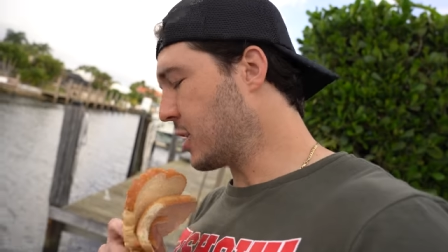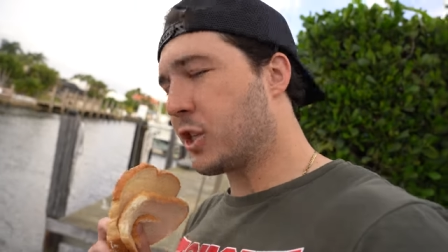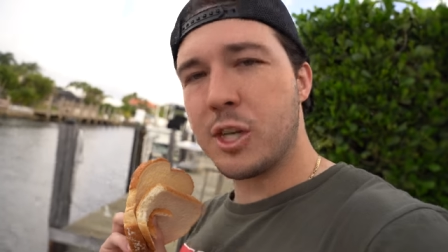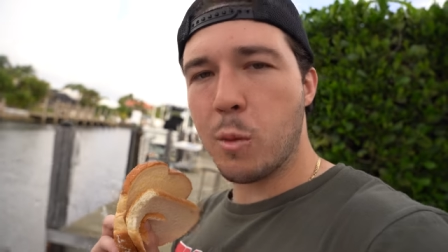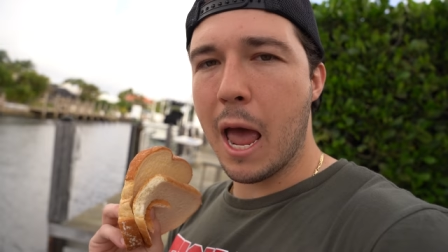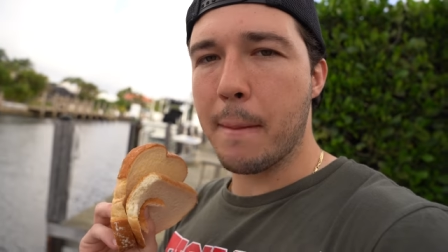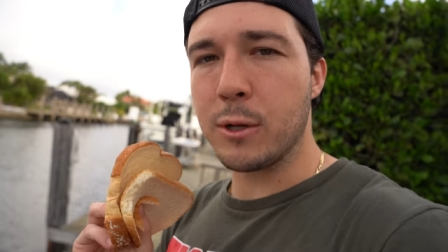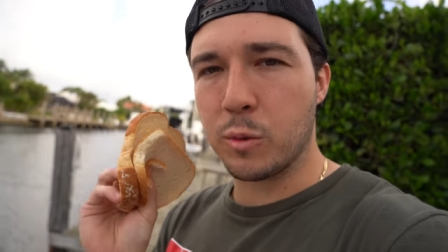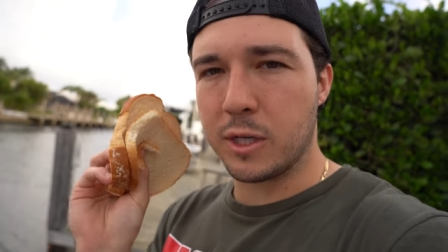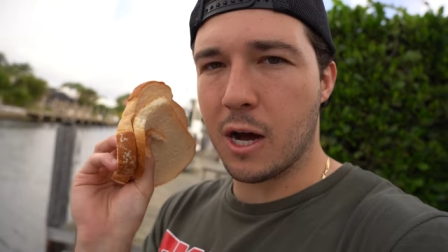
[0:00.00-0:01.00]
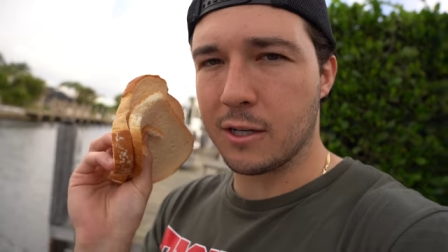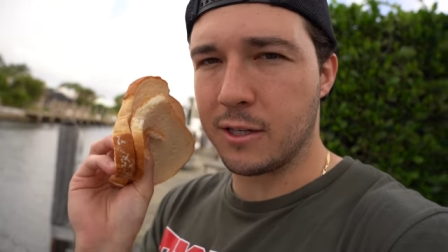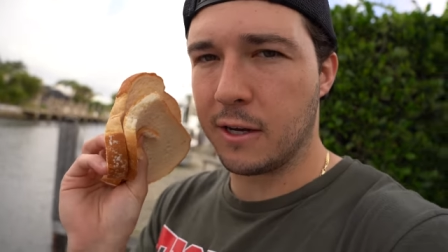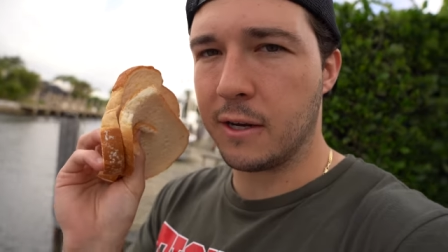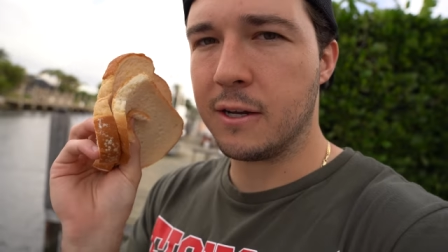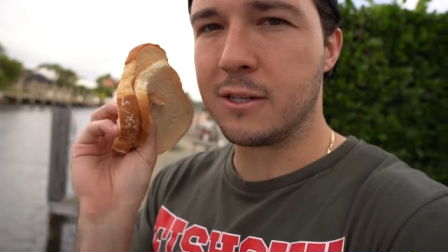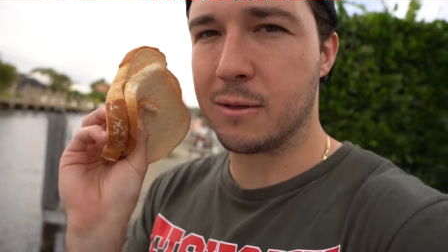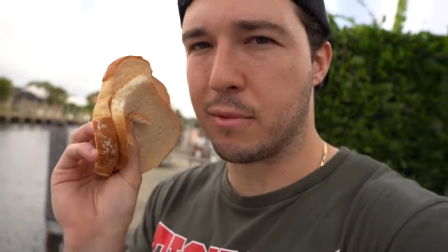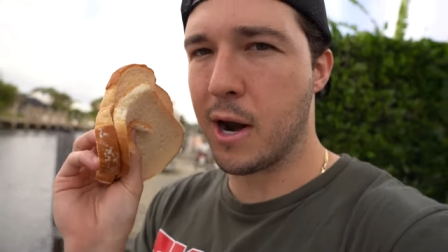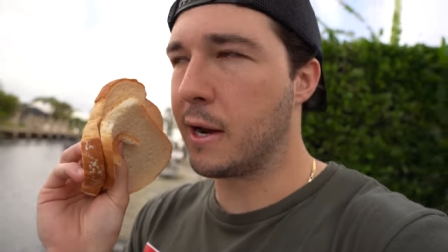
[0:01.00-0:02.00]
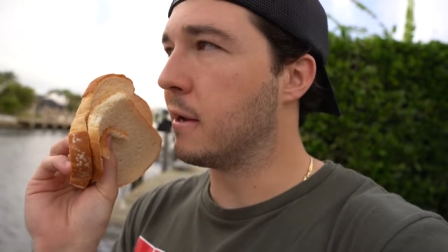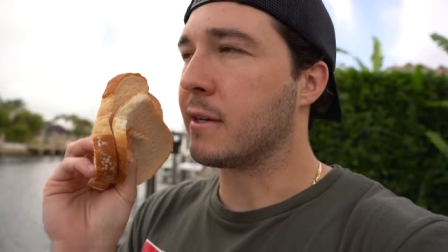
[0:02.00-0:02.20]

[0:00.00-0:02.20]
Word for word: let's just see what happens when we toss in some bread.